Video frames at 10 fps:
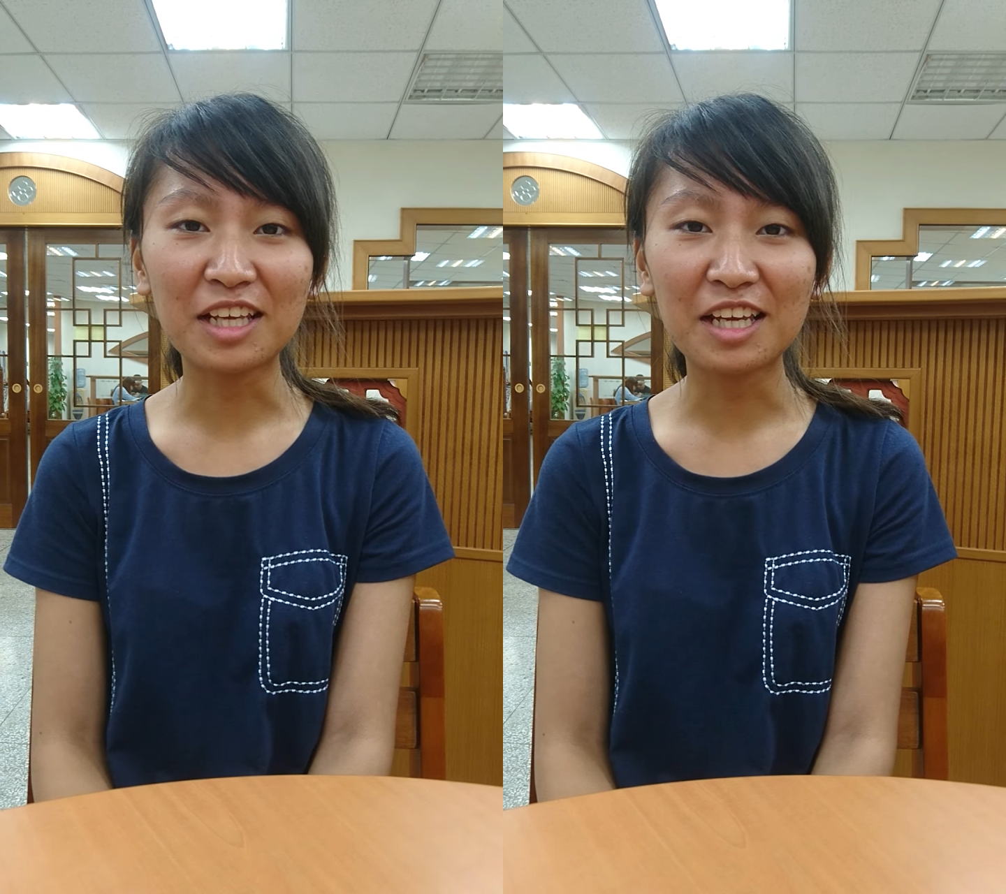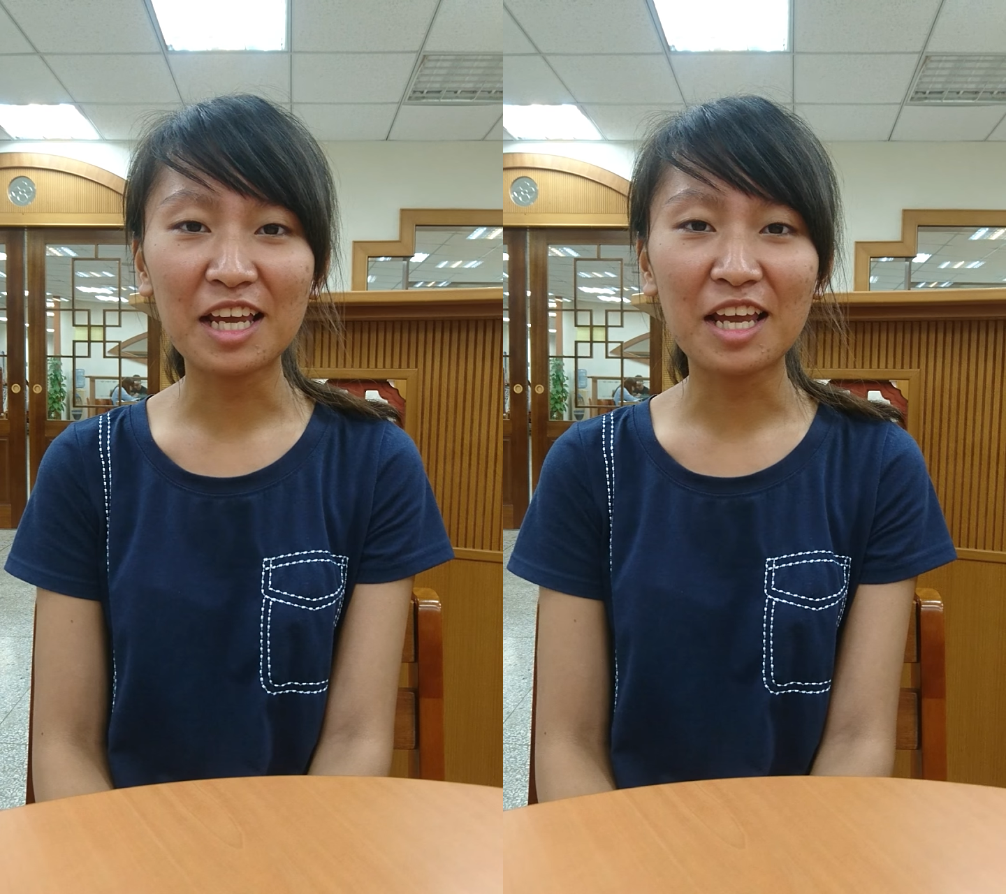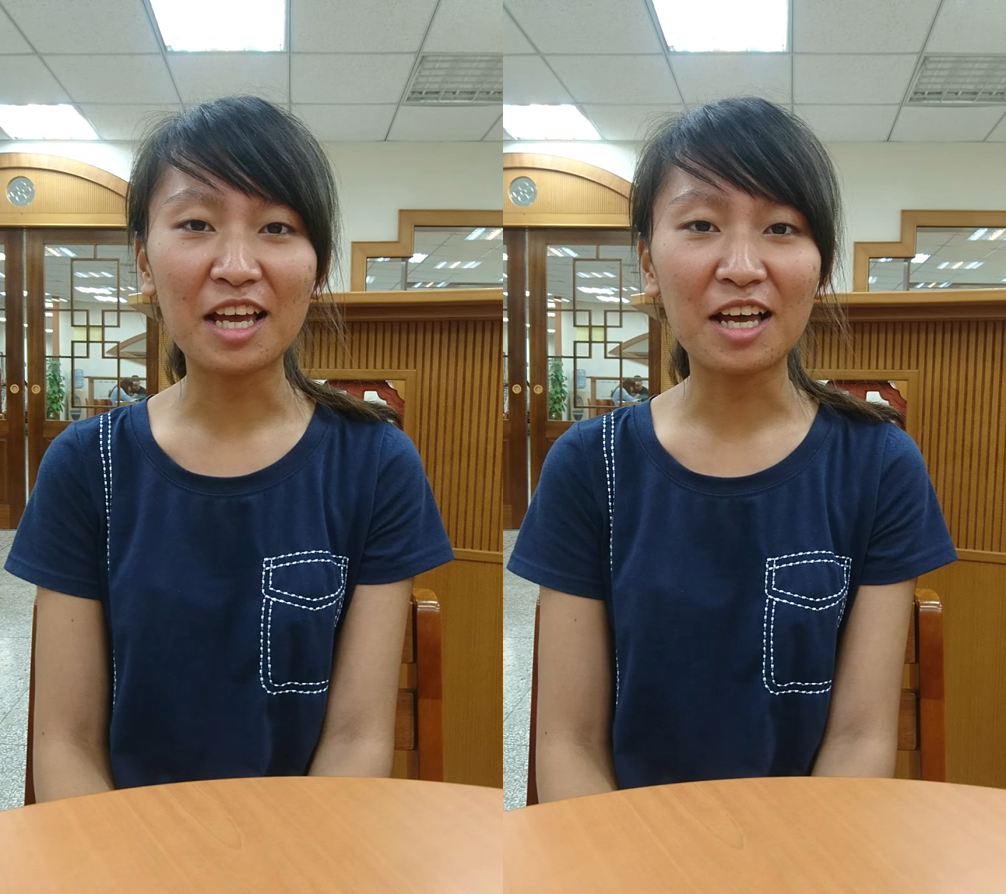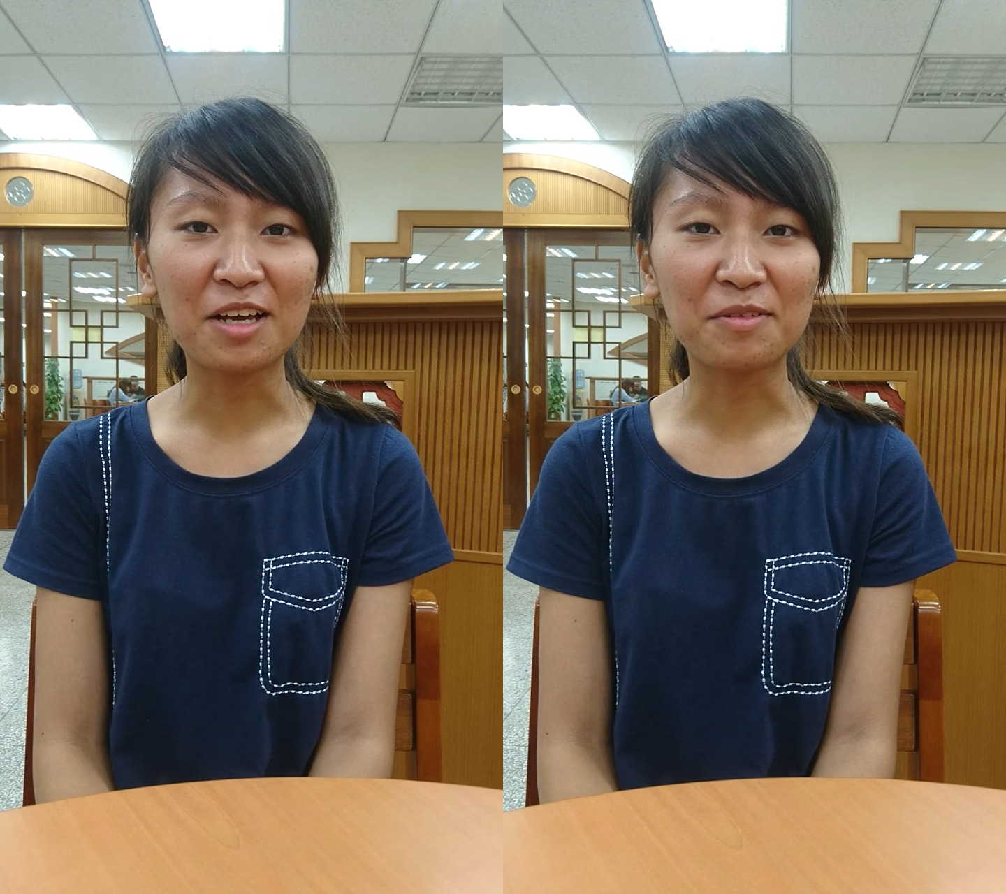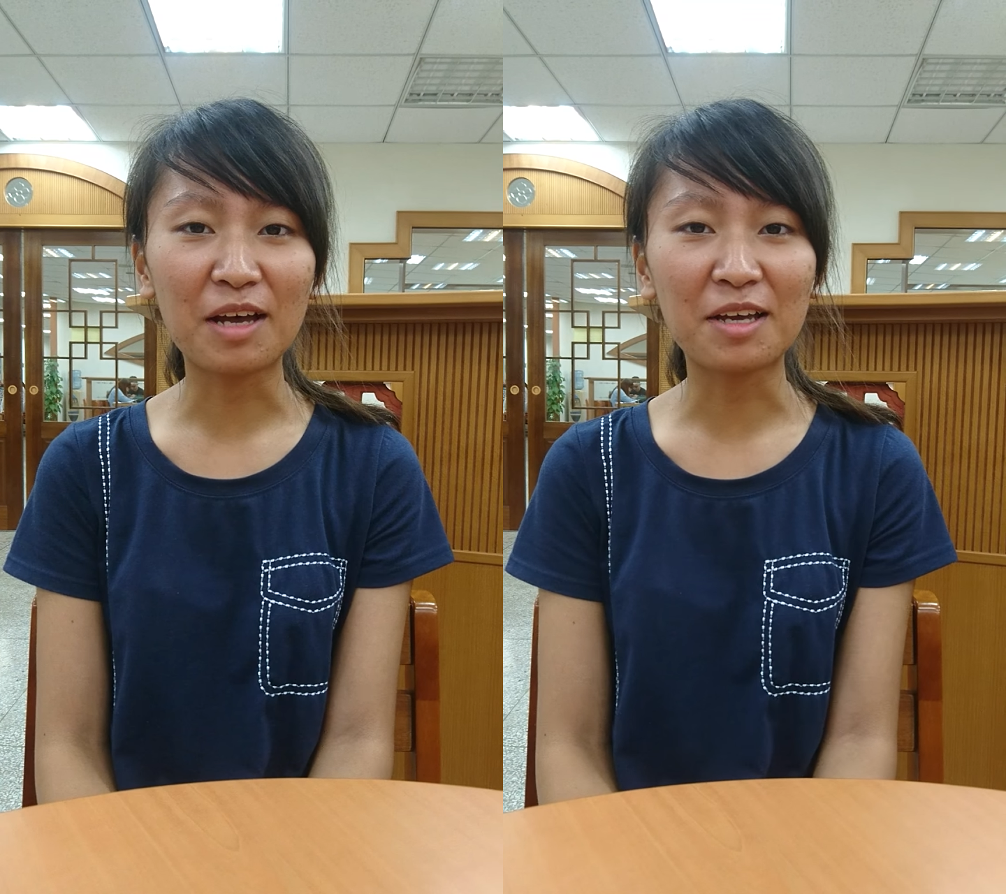My
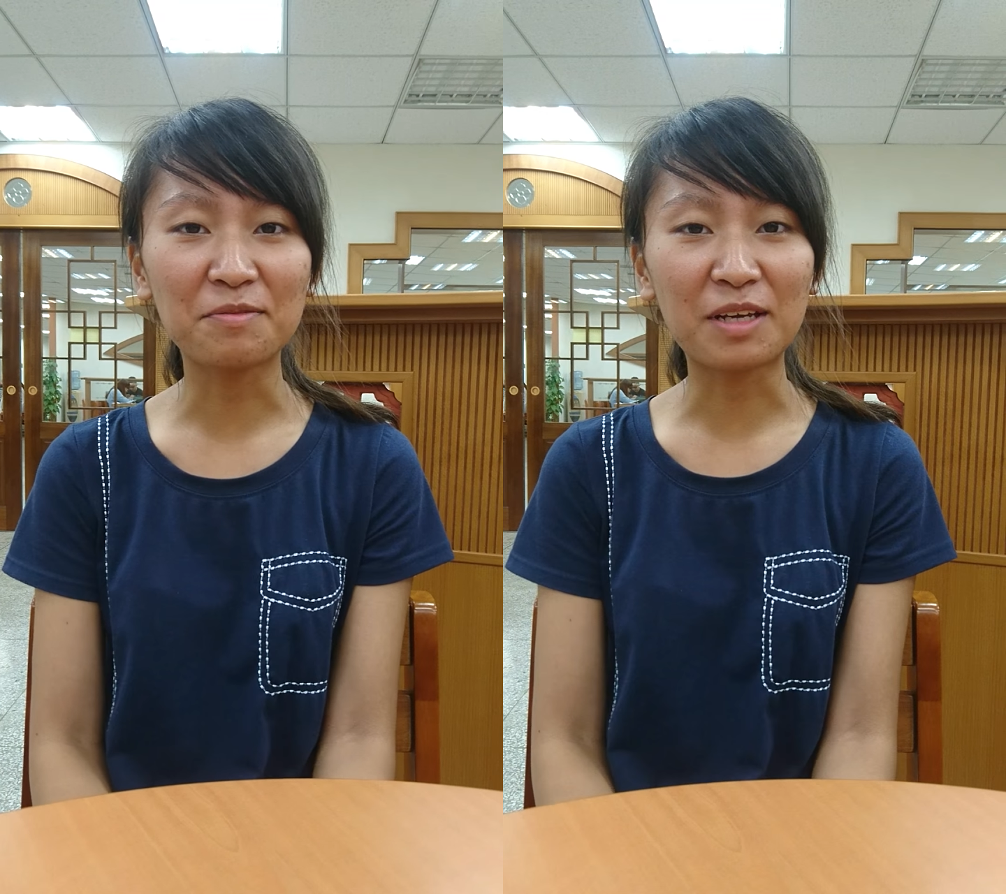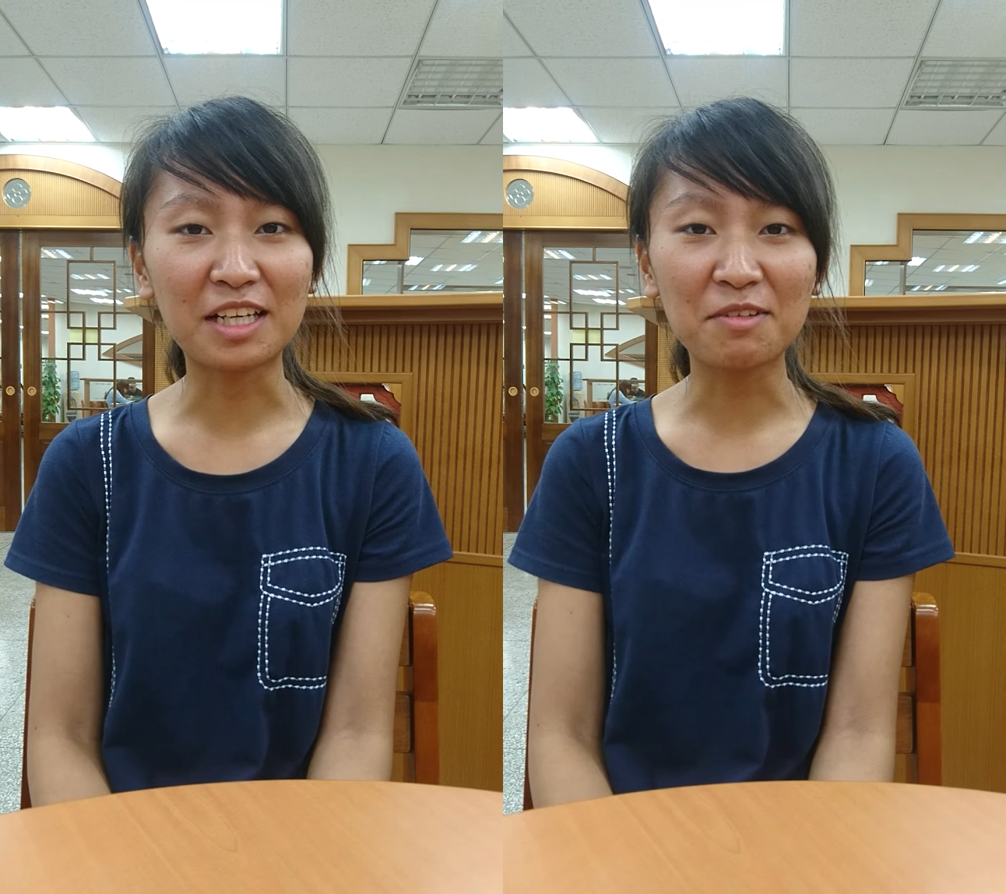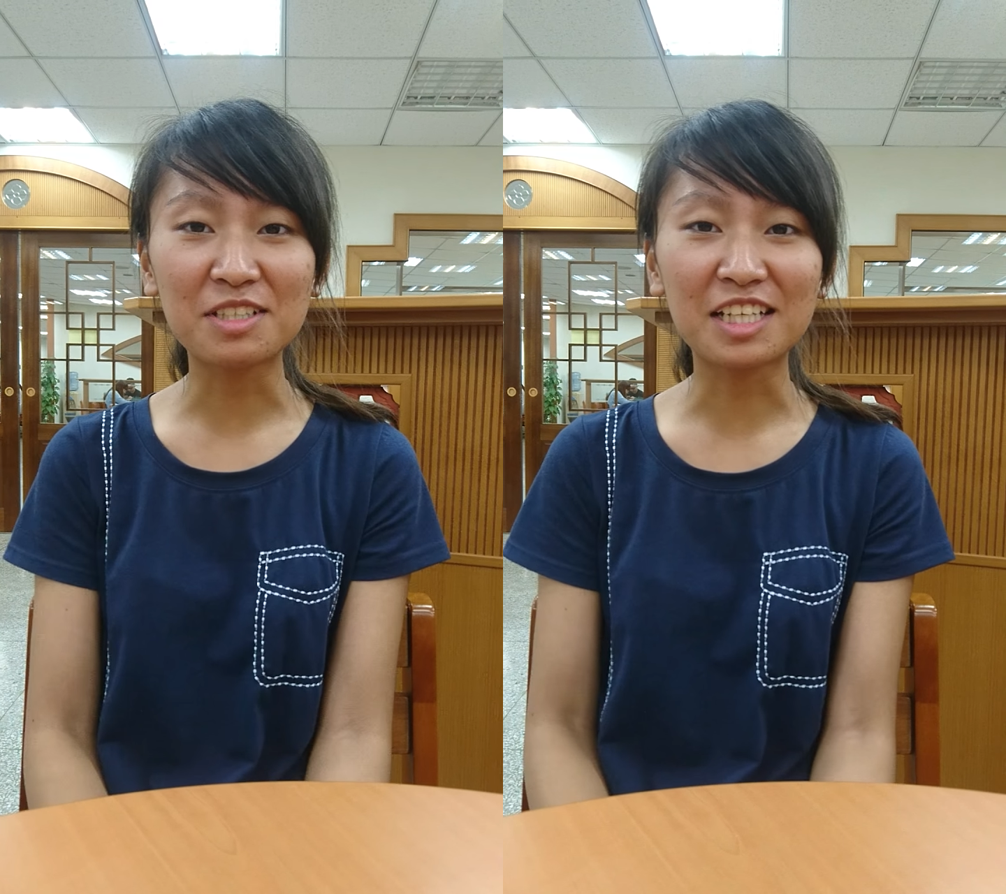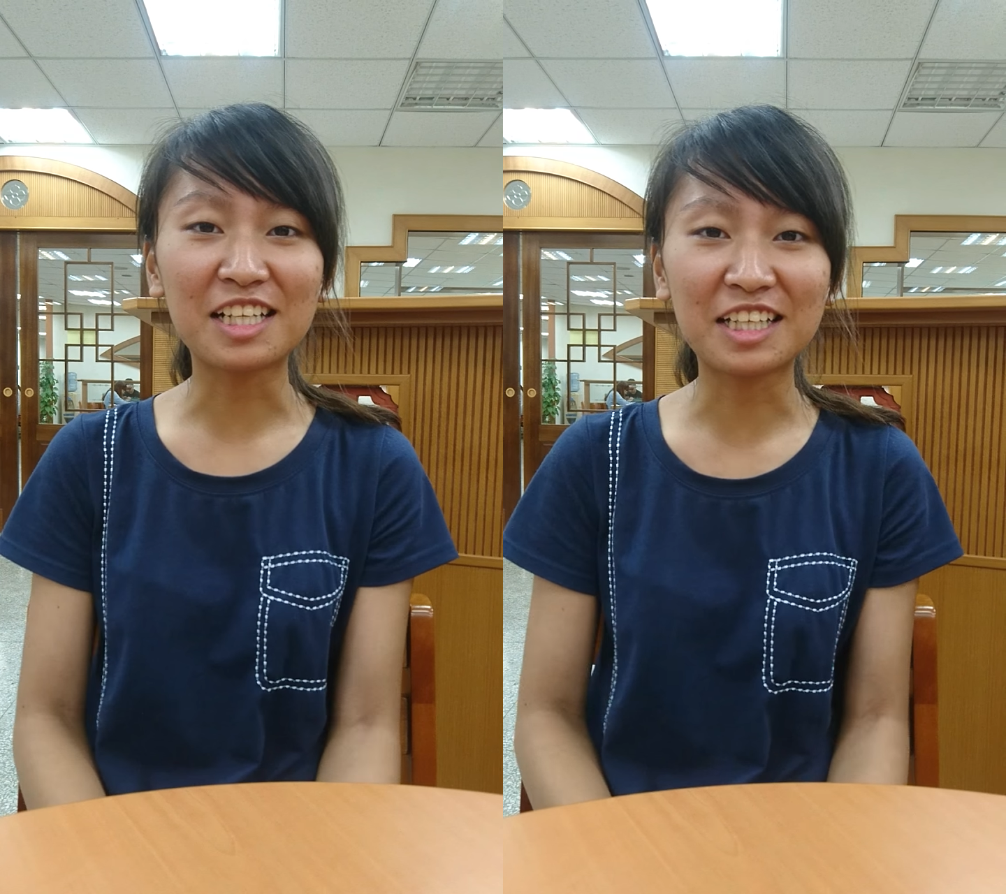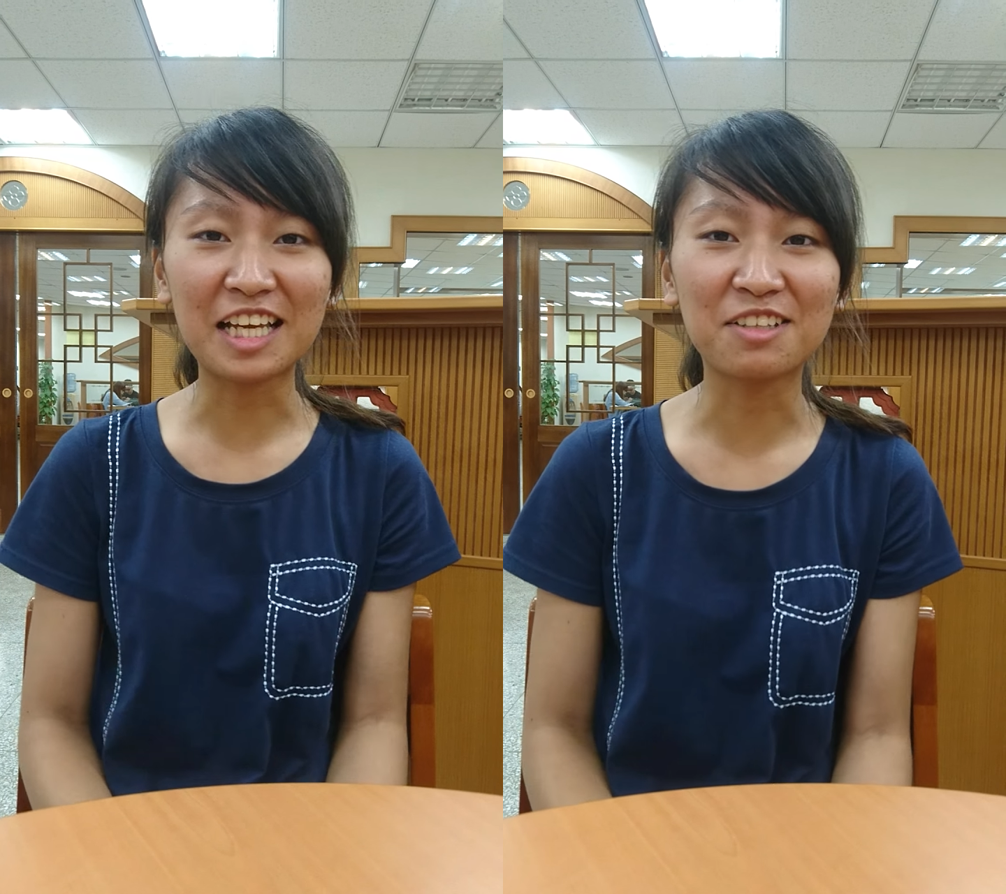name is Eileen,